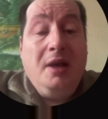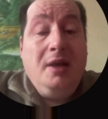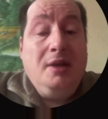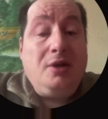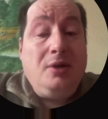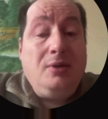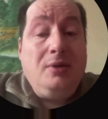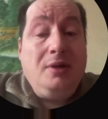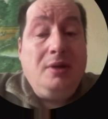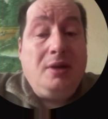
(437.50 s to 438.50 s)
So
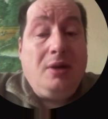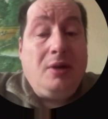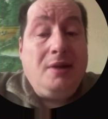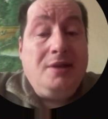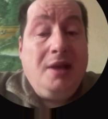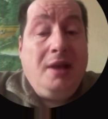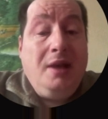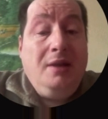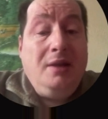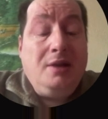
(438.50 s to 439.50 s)
the clock is
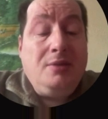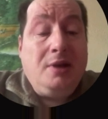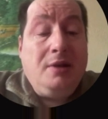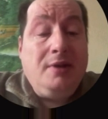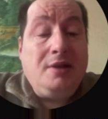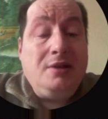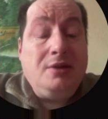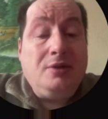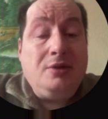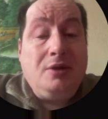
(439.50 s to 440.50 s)
ticking. That is what investors
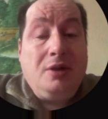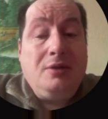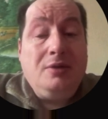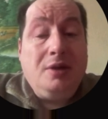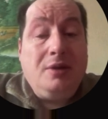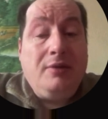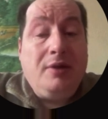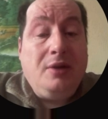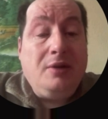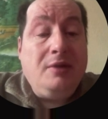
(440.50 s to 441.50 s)
also know. So if I
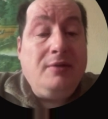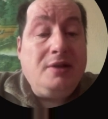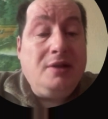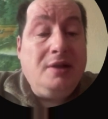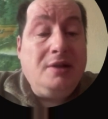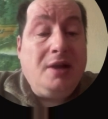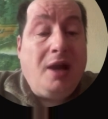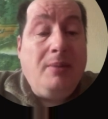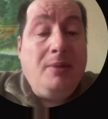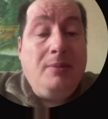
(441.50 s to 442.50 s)
don't invest in this
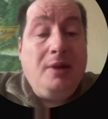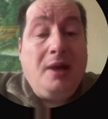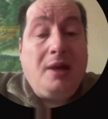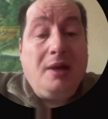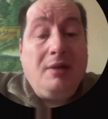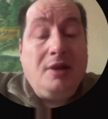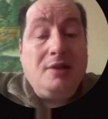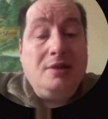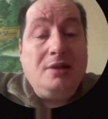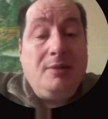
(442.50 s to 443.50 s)
guy, maybe I can invest
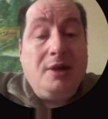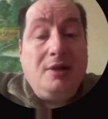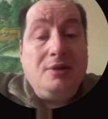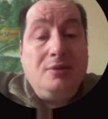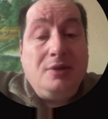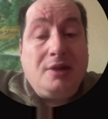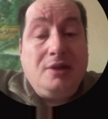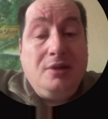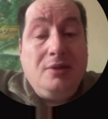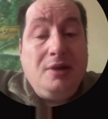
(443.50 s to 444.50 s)
in someone else who's actually
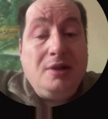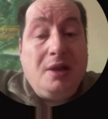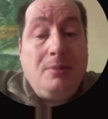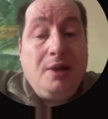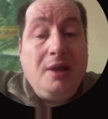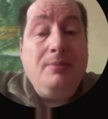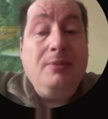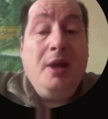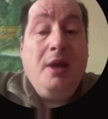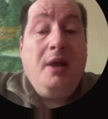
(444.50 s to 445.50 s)
doing the same thing.
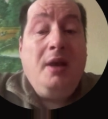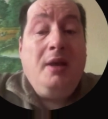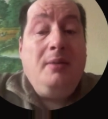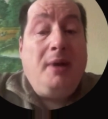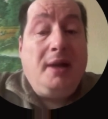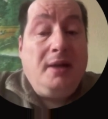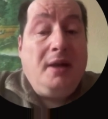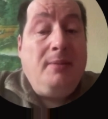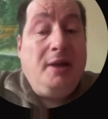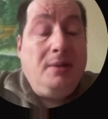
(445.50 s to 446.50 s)
But
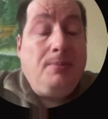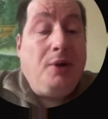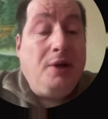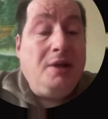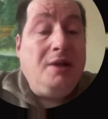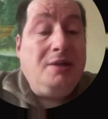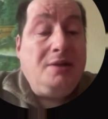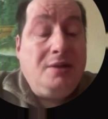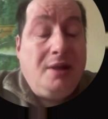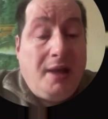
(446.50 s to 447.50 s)
I mean, the point
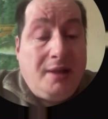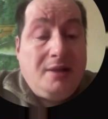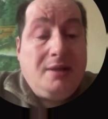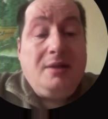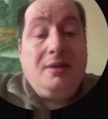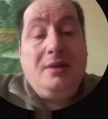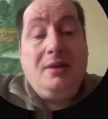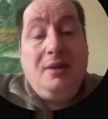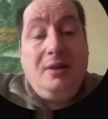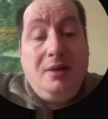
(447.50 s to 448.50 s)
is that
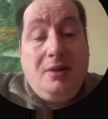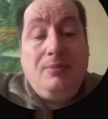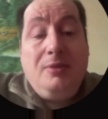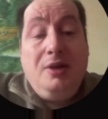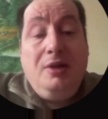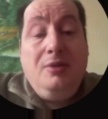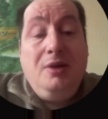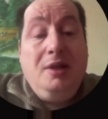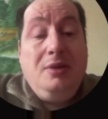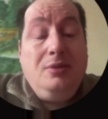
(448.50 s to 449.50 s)
you
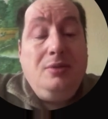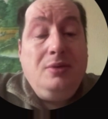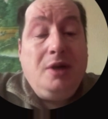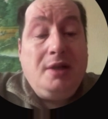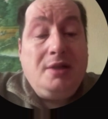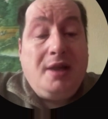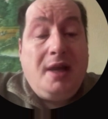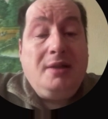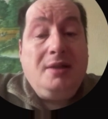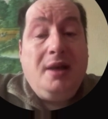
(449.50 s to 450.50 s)
need to
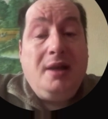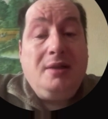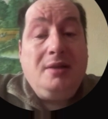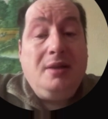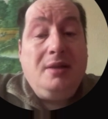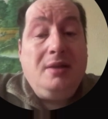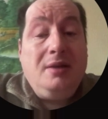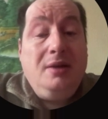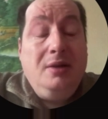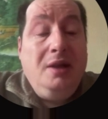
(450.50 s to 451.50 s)
understand that
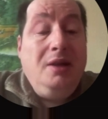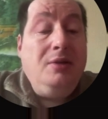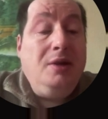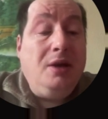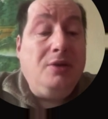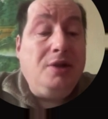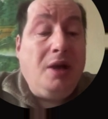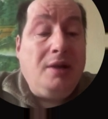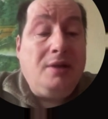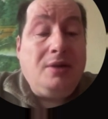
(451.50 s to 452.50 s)
you need to
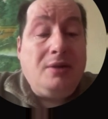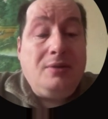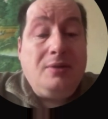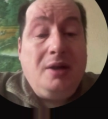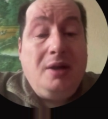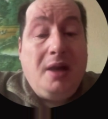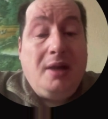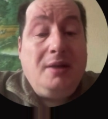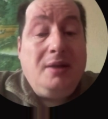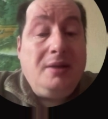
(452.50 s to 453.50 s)
negotiate. So in the
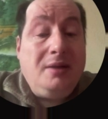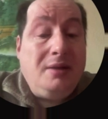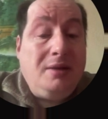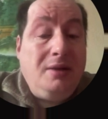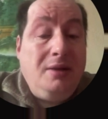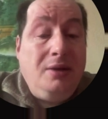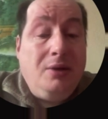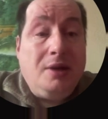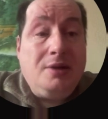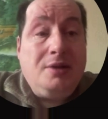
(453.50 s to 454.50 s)
end, you
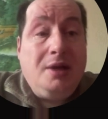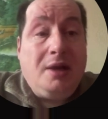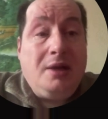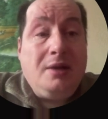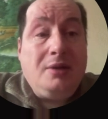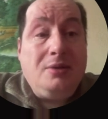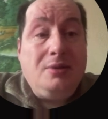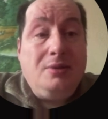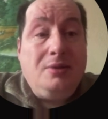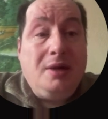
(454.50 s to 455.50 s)
can stick
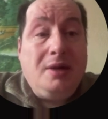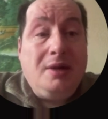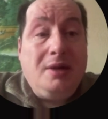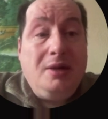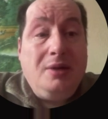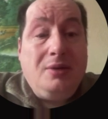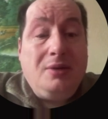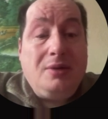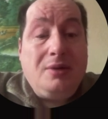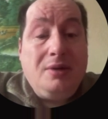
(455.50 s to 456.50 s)
to
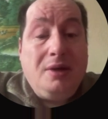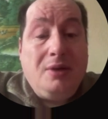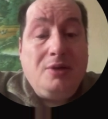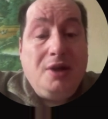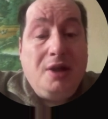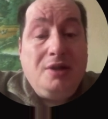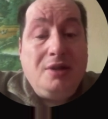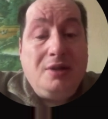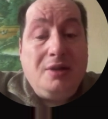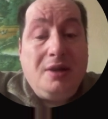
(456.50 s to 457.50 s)
your
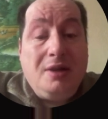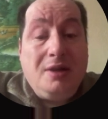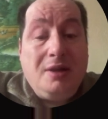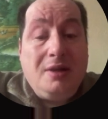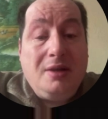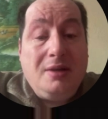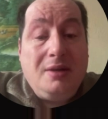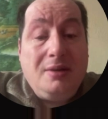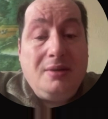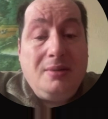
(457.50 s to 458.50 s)
negotiation.
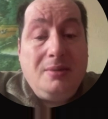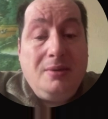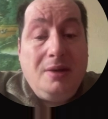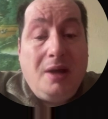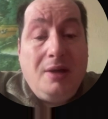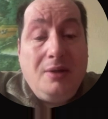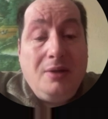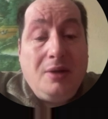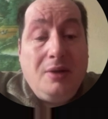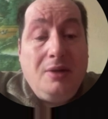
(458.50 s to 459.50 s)

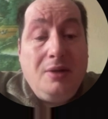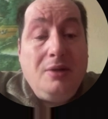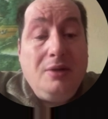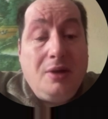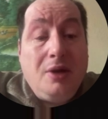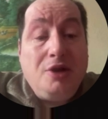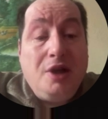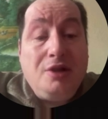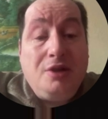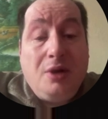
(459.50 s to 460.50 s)
Your
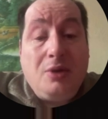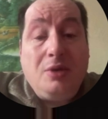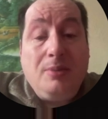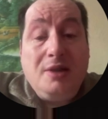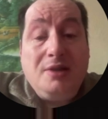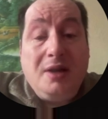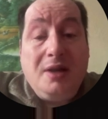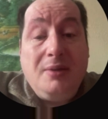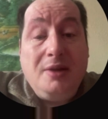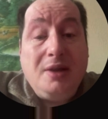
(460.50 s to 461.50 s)
negotiation total. Basically,
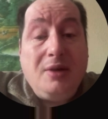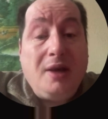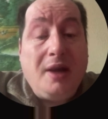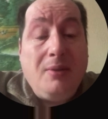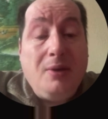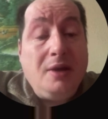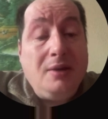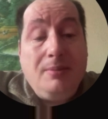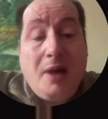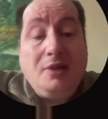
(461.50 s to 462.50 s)
we say, okay, I want to
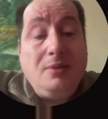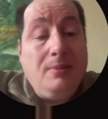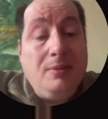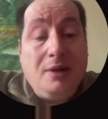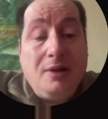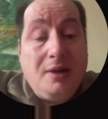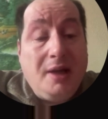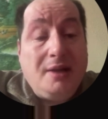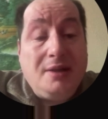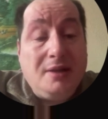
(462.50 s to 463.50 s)
maximum
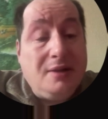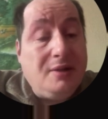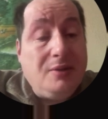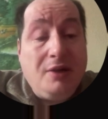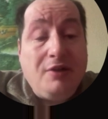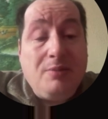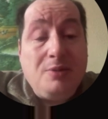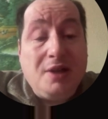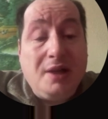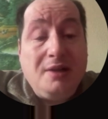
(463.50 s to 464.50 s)
get
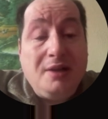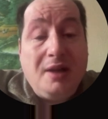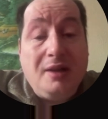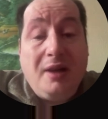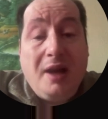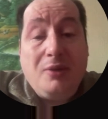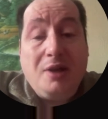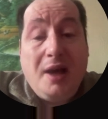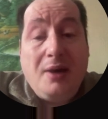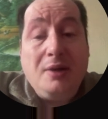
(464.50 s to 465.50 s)
25% equity
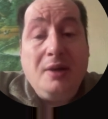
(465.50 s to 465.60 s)
out.